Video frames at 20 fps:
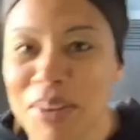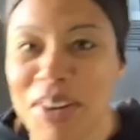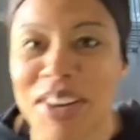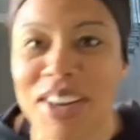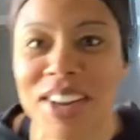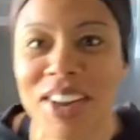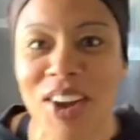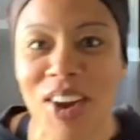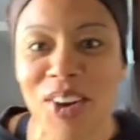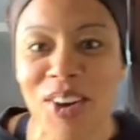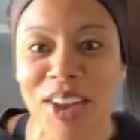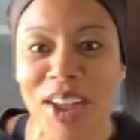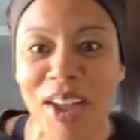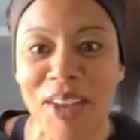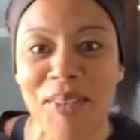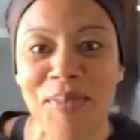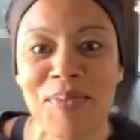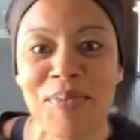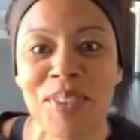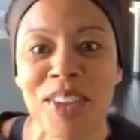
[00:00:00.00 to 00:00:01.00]
Okay,
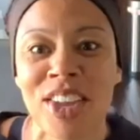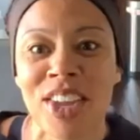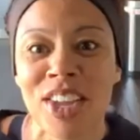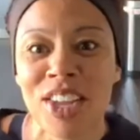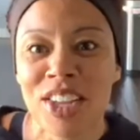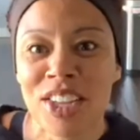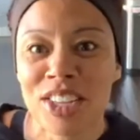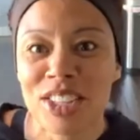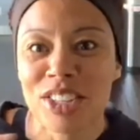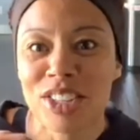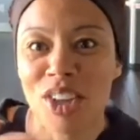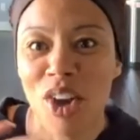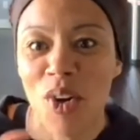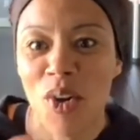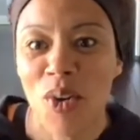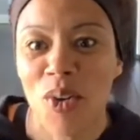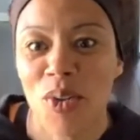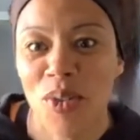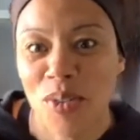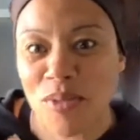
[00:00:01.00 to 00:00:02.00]
so
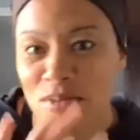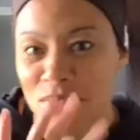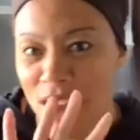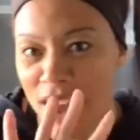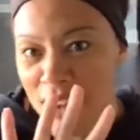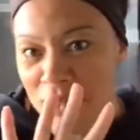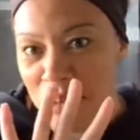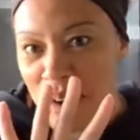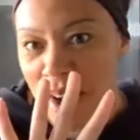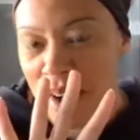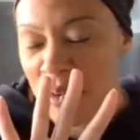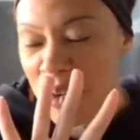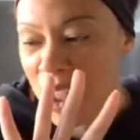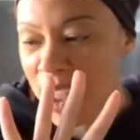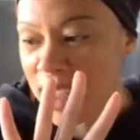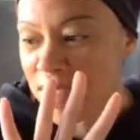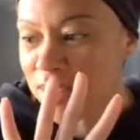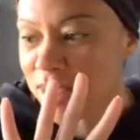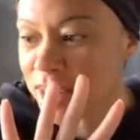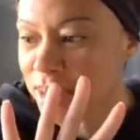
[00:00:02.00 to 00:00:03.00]
5
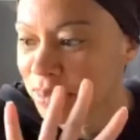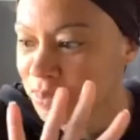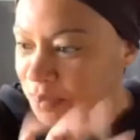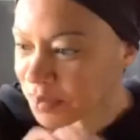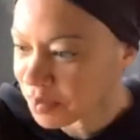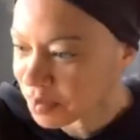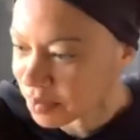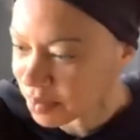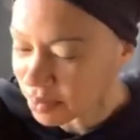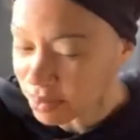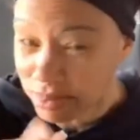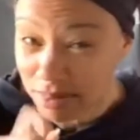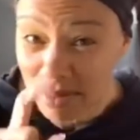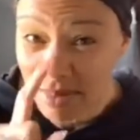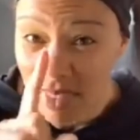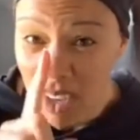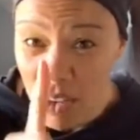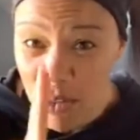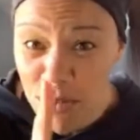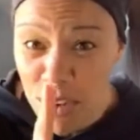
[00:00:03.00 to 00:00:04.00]
brainwaves.
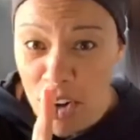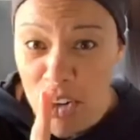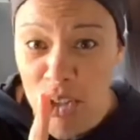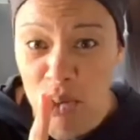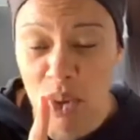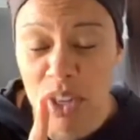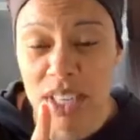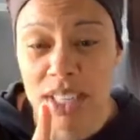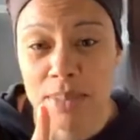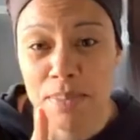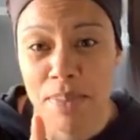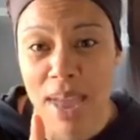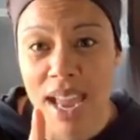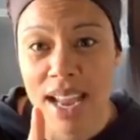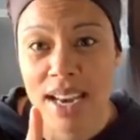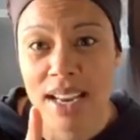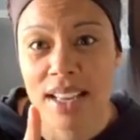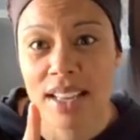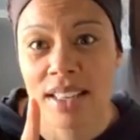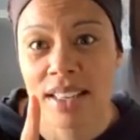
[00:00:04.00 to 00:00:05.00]
First one is
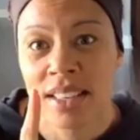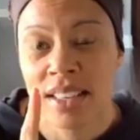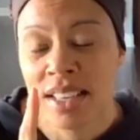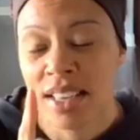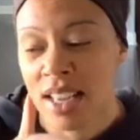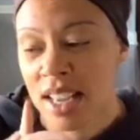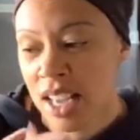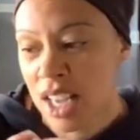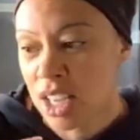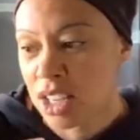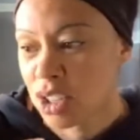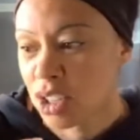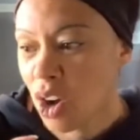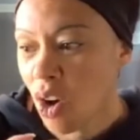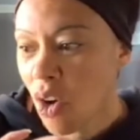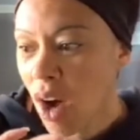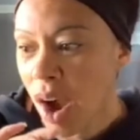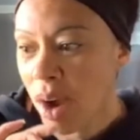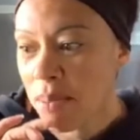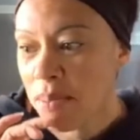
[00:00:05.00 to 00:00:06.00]
beta. So
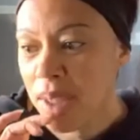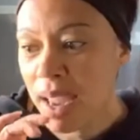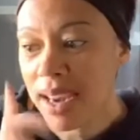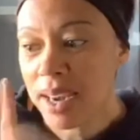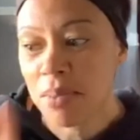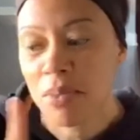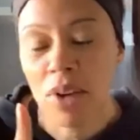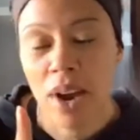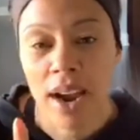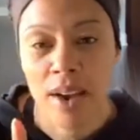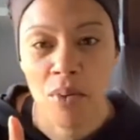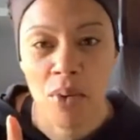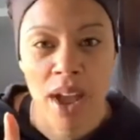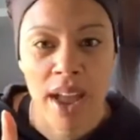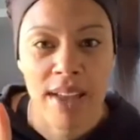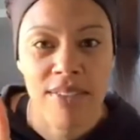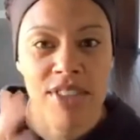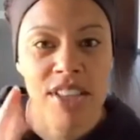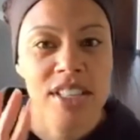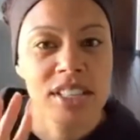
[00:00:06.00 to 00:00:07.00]
our beta
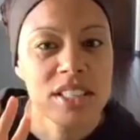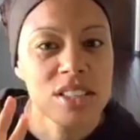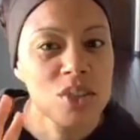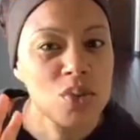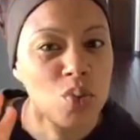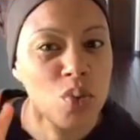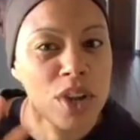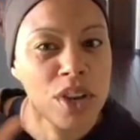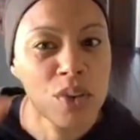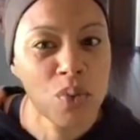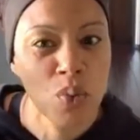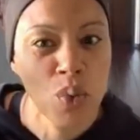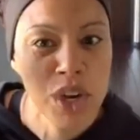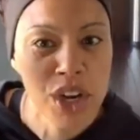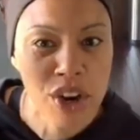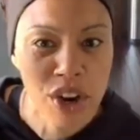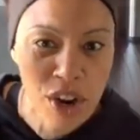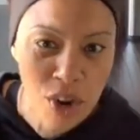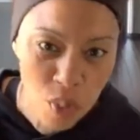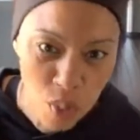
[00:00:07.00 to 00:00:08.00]
brainwave, this is when we're
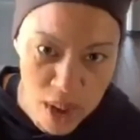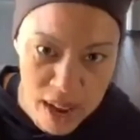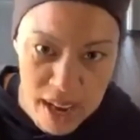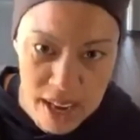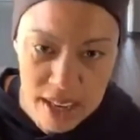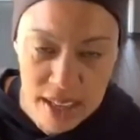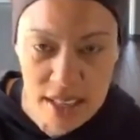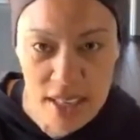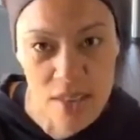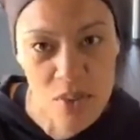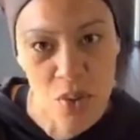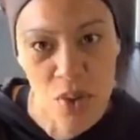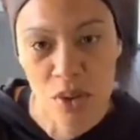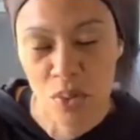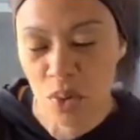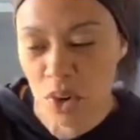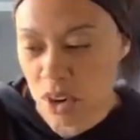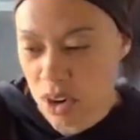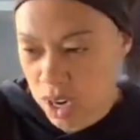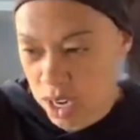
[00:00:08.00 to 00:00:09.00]
awake and when
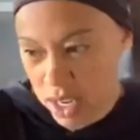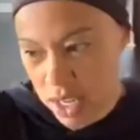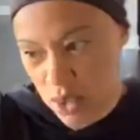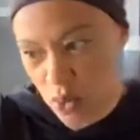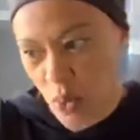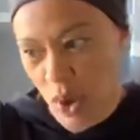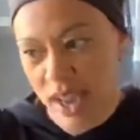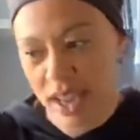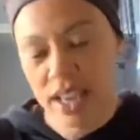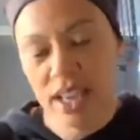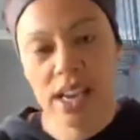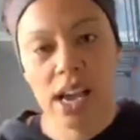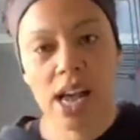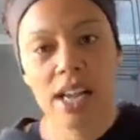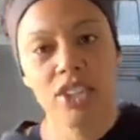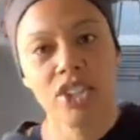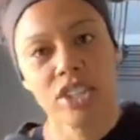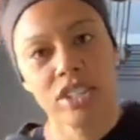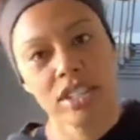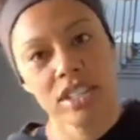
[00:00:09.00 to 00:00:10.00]
we're in this waking
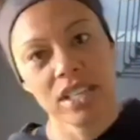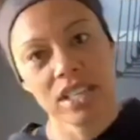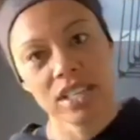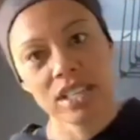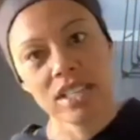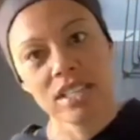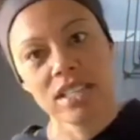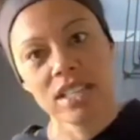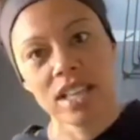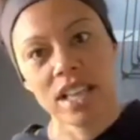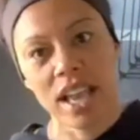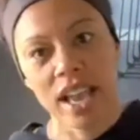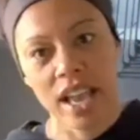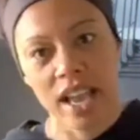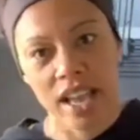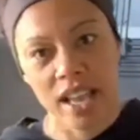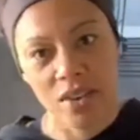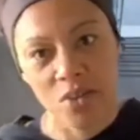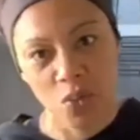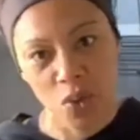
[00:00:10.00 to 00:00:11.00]
consciousness
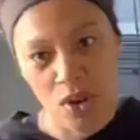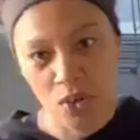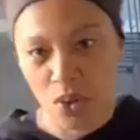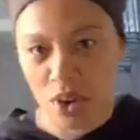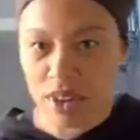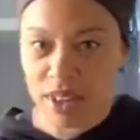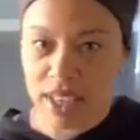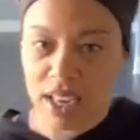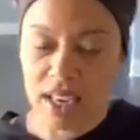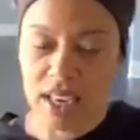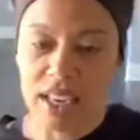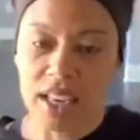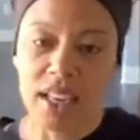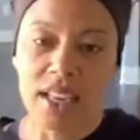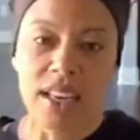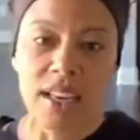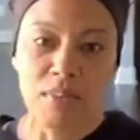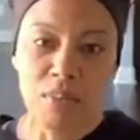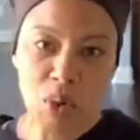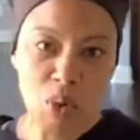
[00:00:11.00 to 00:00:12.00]
and when we're thinking
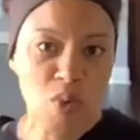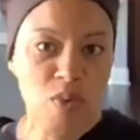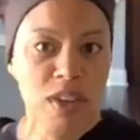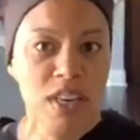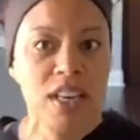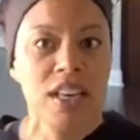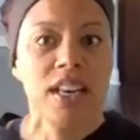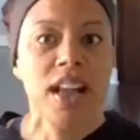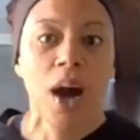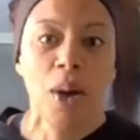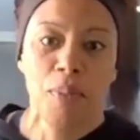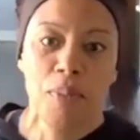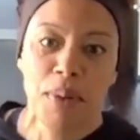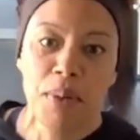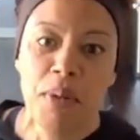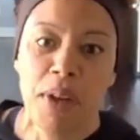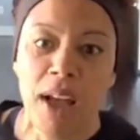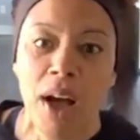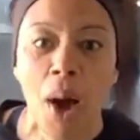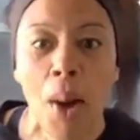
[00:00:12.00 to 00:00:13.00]
and moving and
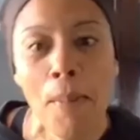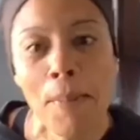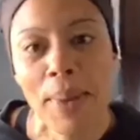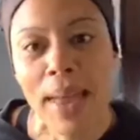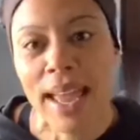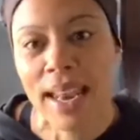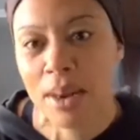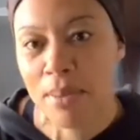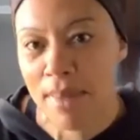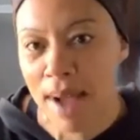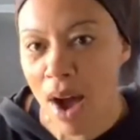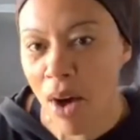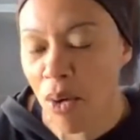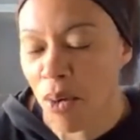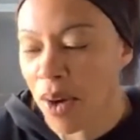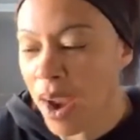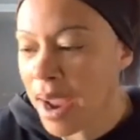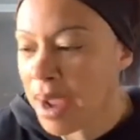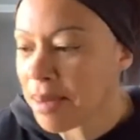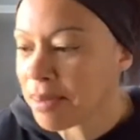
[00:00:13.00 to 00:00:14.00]
up and about, right?